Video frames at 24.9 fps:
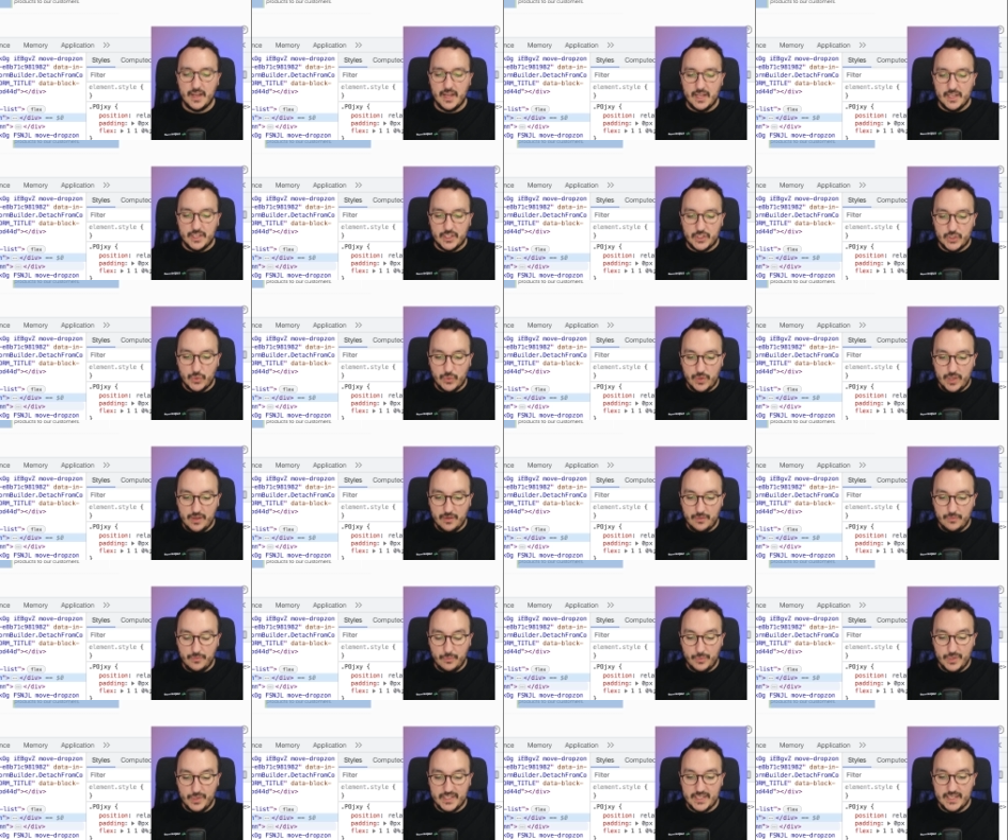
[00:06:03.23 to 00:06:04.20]
So here
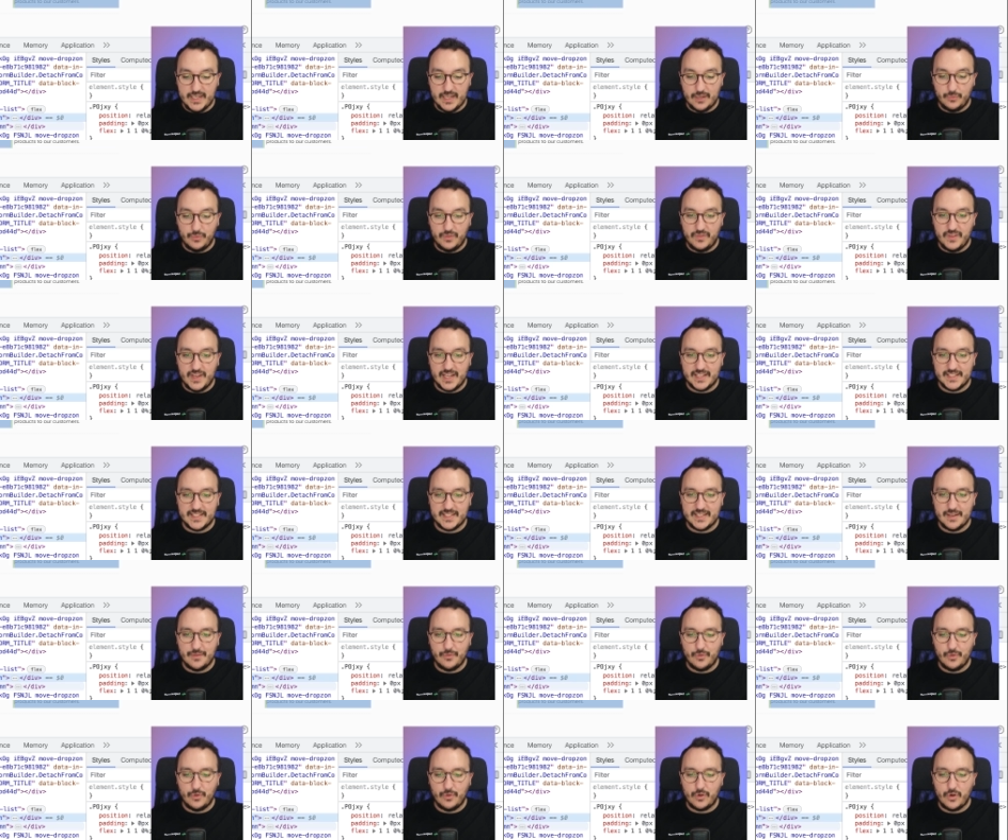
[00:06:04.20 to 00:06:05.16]
we see that we've got
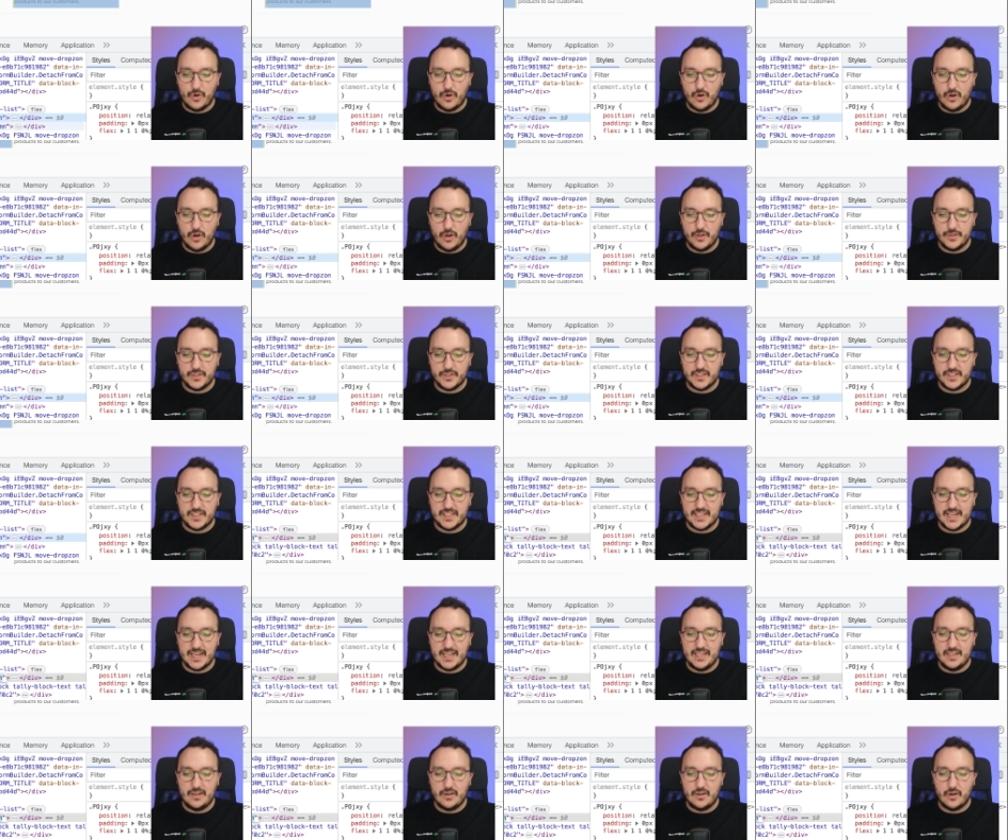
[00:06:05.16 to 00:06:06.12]
several columns,
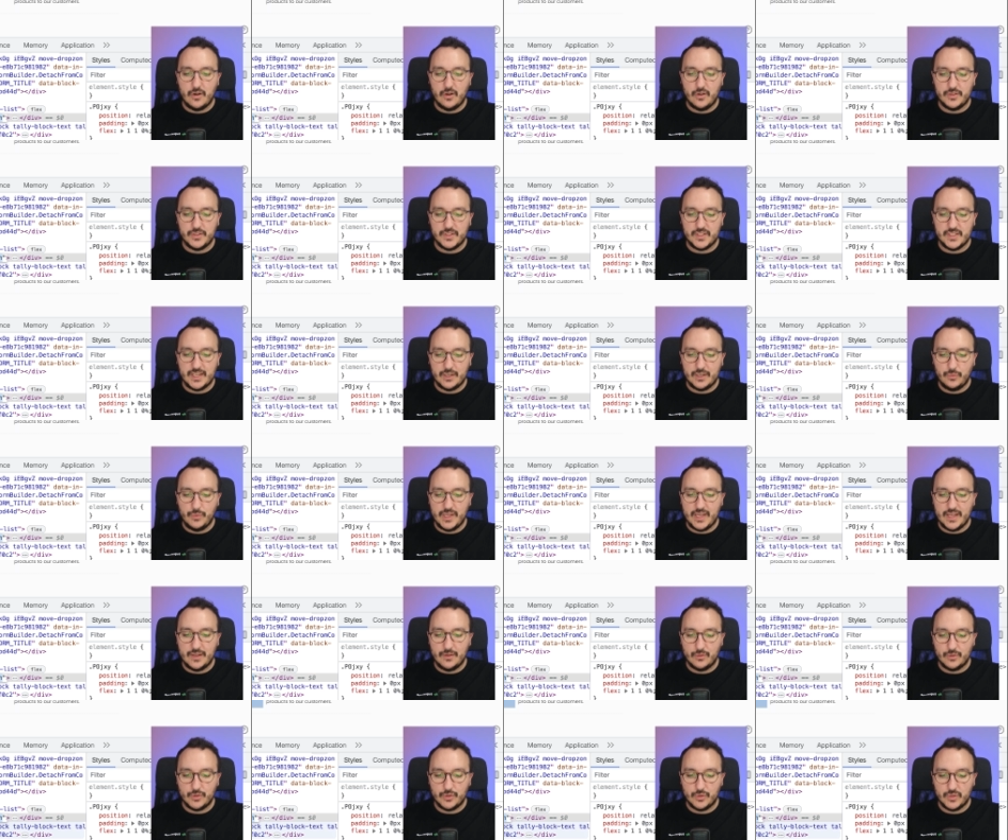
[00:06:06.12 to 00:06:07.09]
tally columns that we
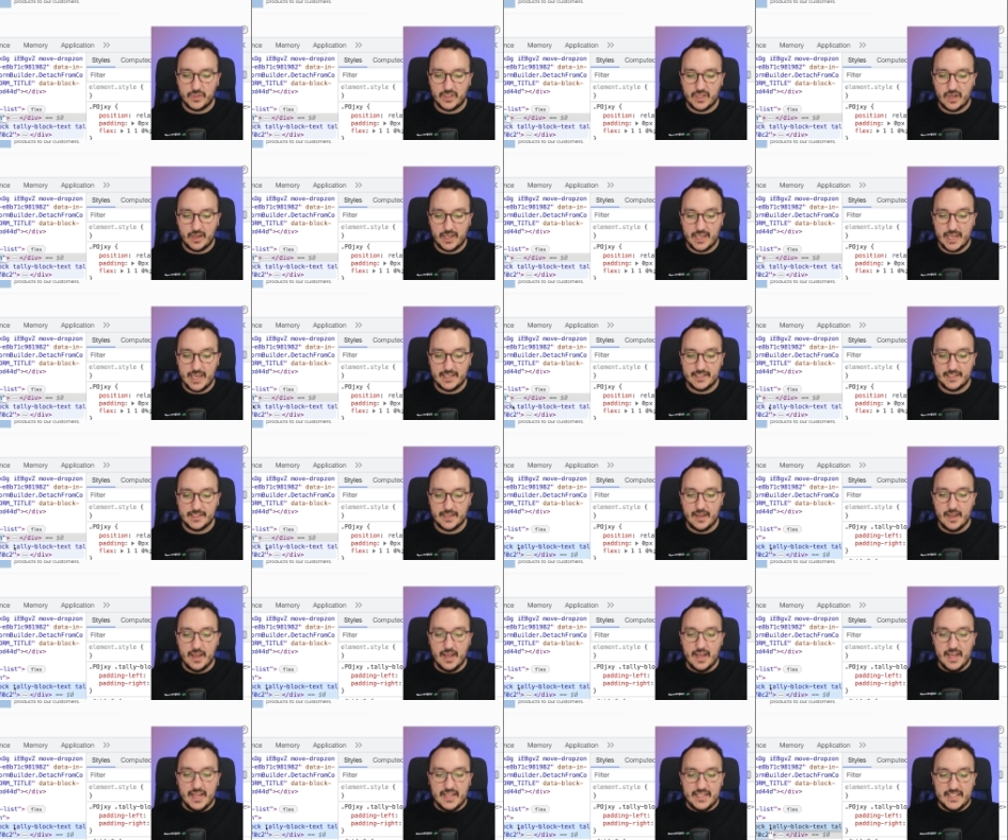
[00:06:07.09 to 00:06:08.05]
can also target.
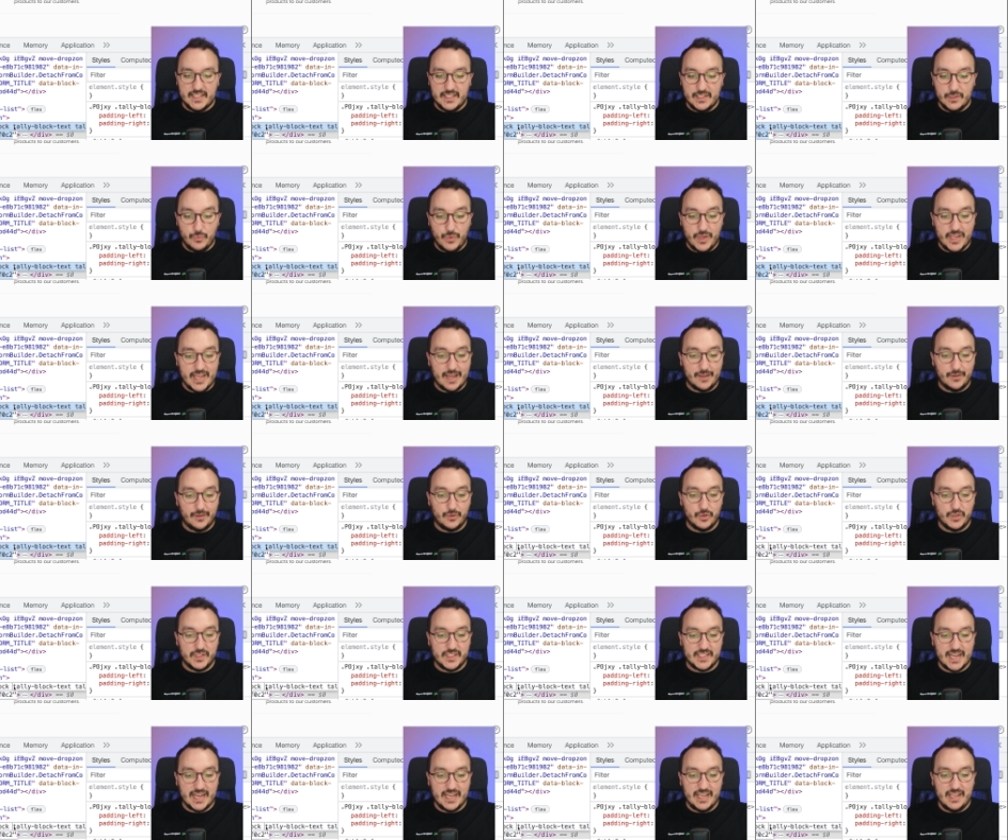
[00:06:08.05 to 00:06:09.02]
We got the
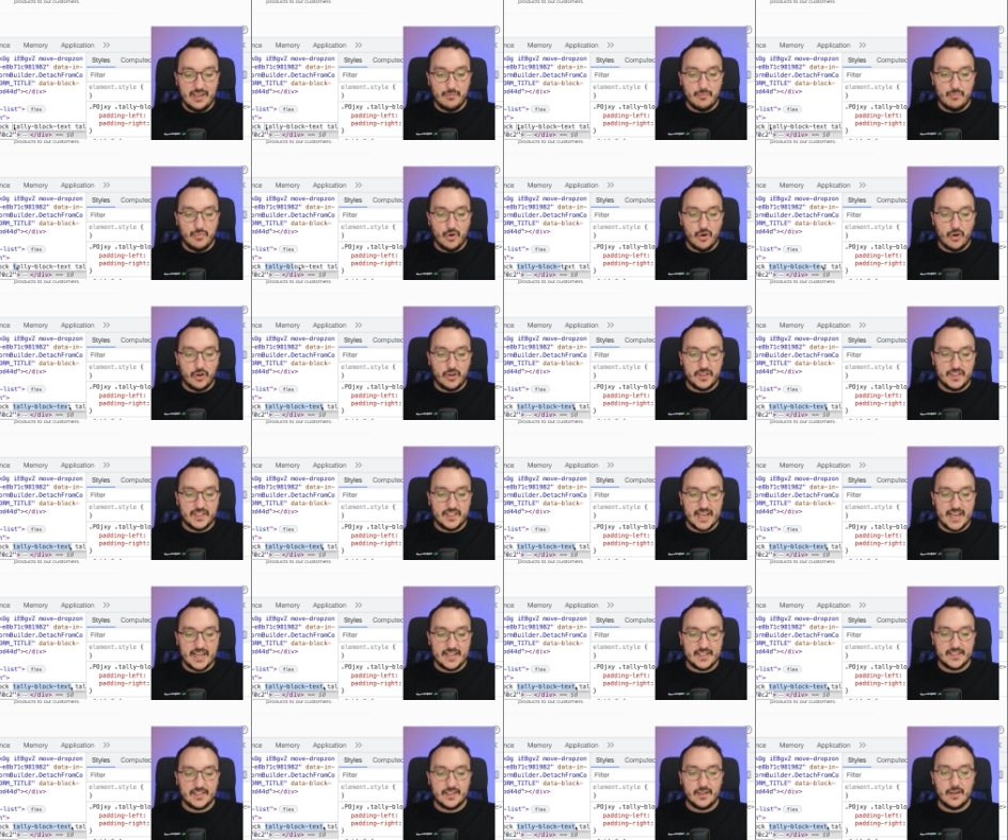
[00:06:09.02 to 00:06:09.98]
tally block
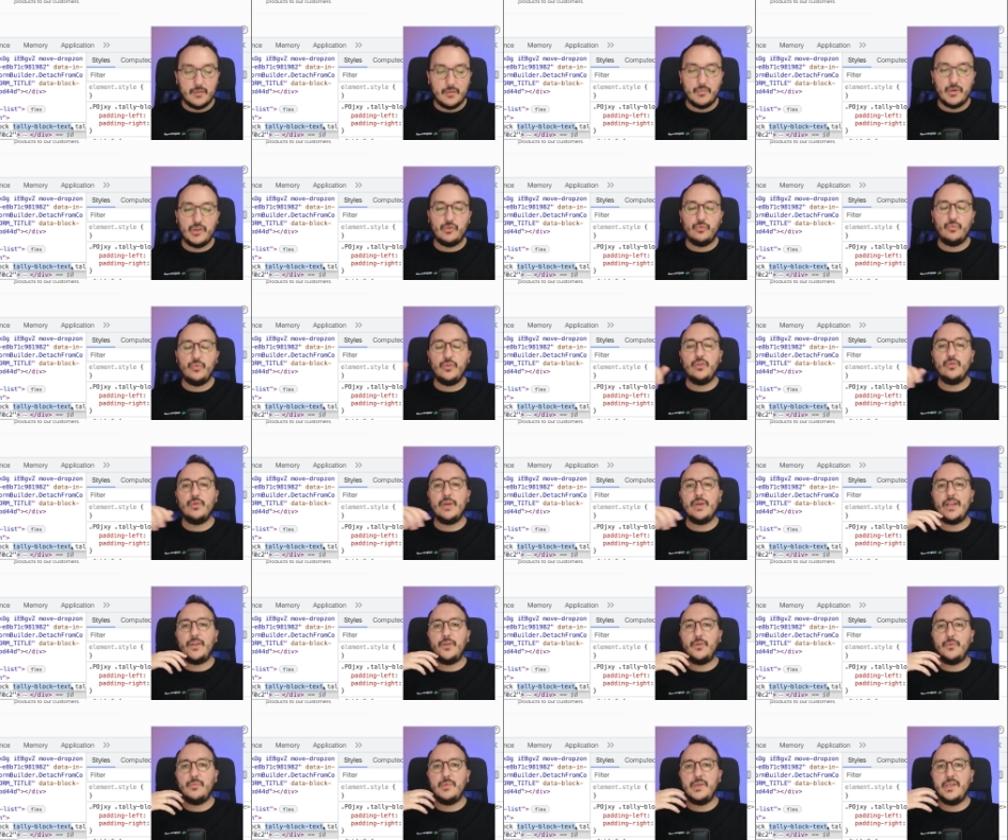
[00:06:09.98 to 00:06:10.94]
text, but you
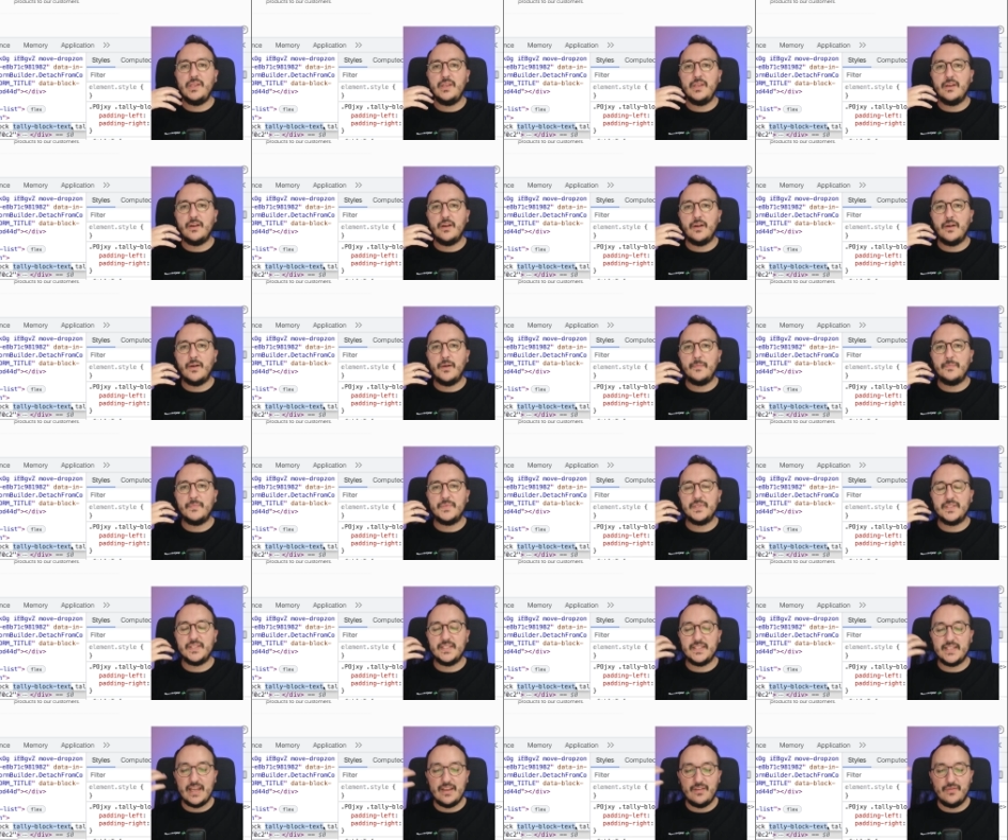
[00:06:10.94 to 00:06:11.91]
gotta be um,
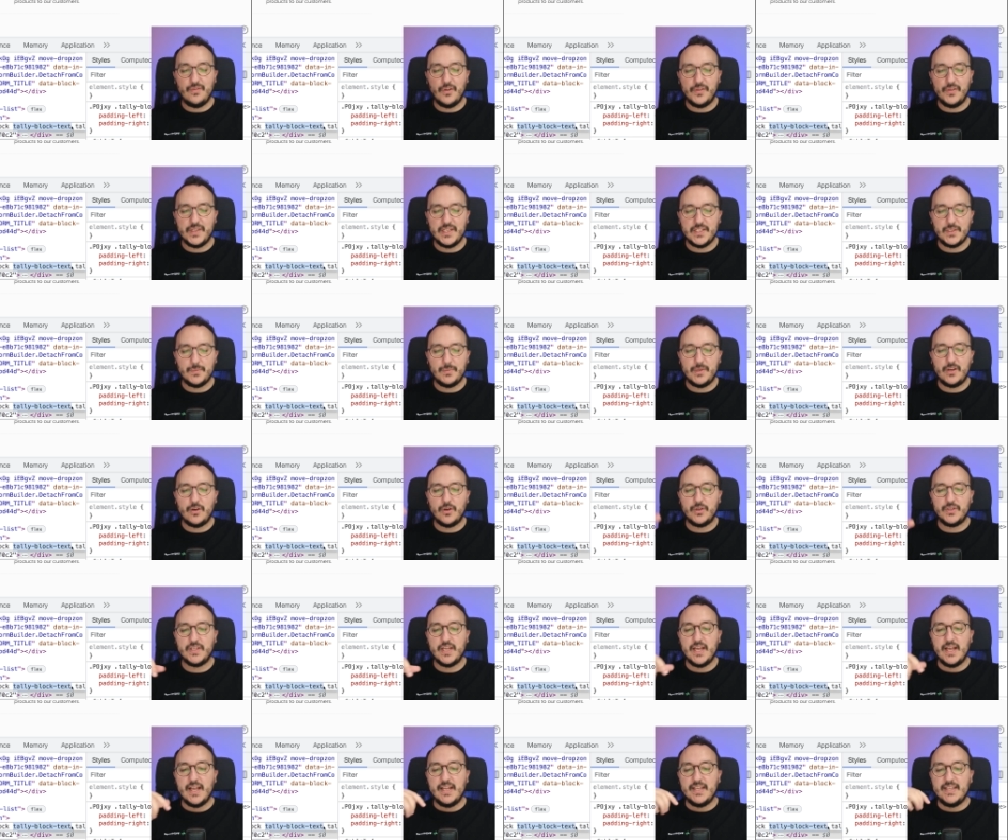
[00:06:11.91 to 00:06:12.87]
safe on this
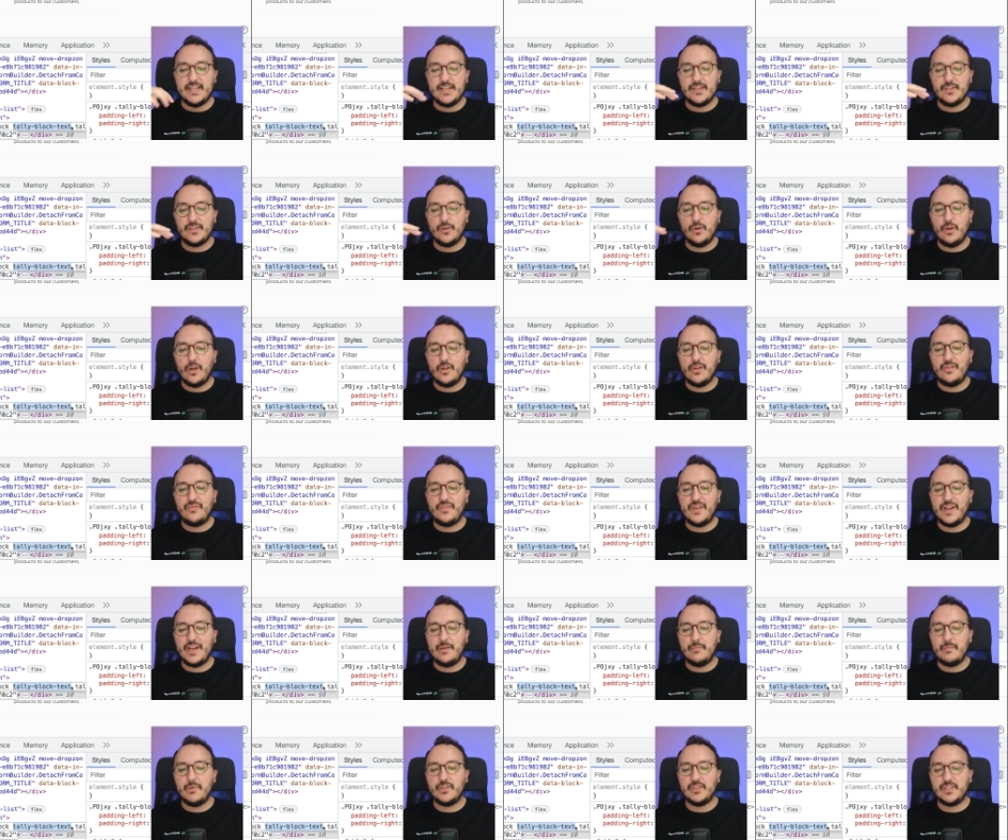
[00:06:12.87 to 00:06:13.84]
because there's a lot of
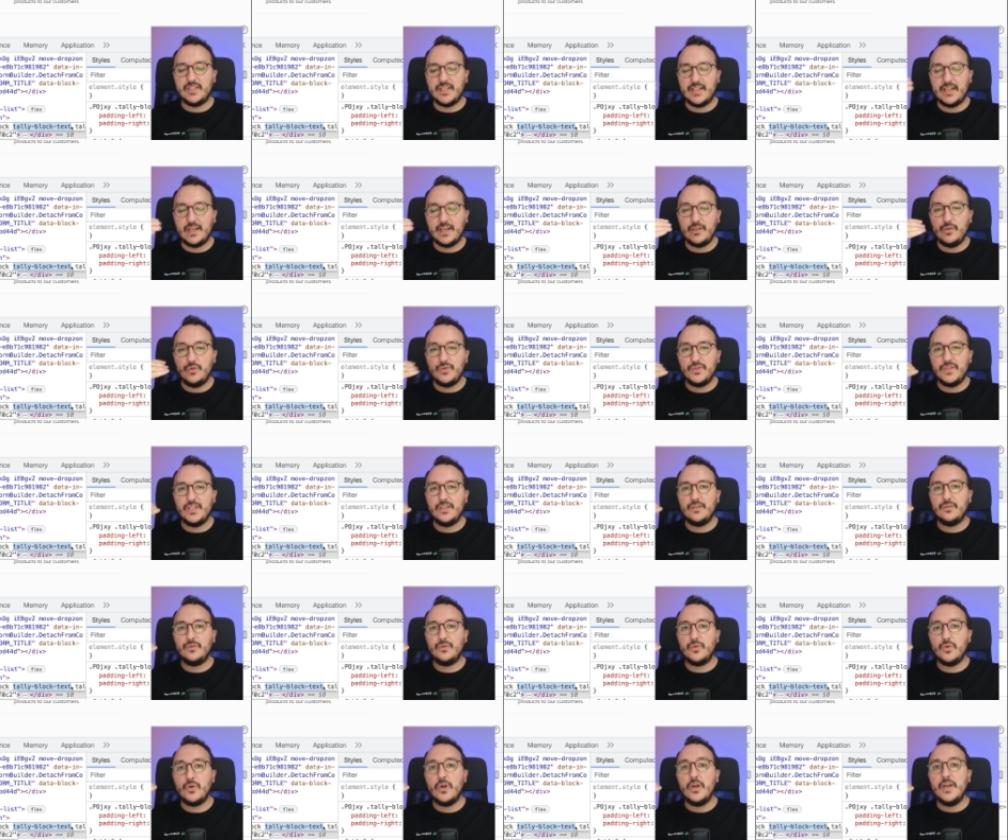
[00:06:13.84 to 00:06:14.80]
elements that are
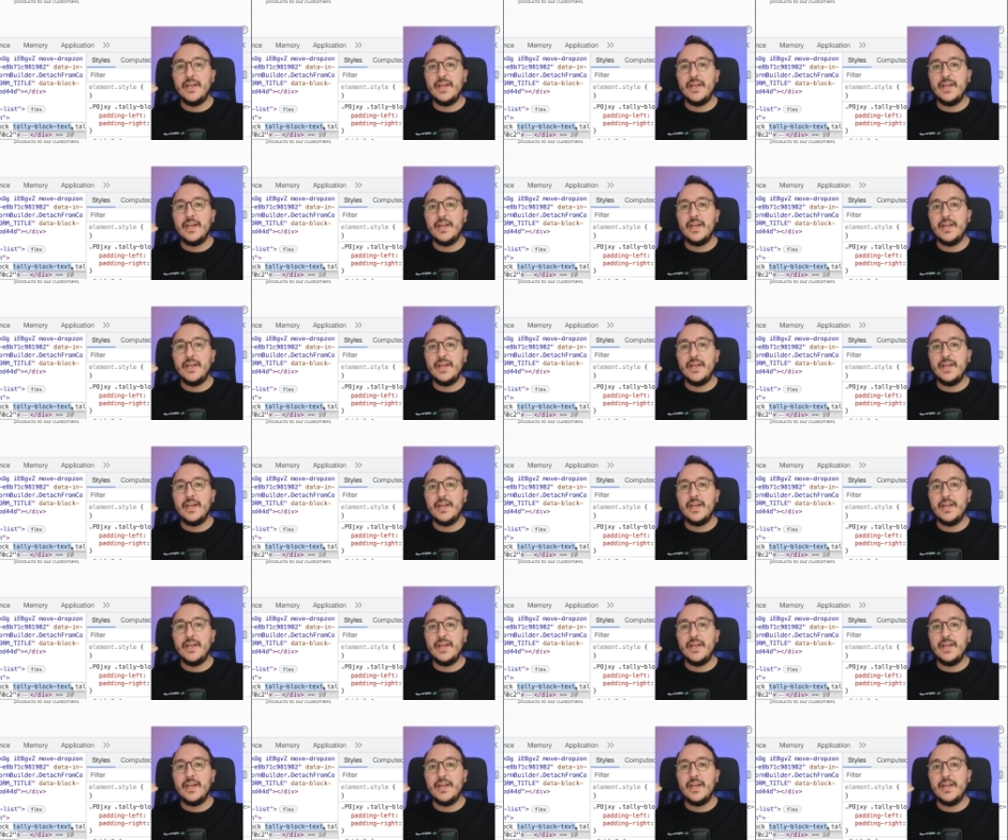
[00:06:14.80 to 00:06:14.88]
using the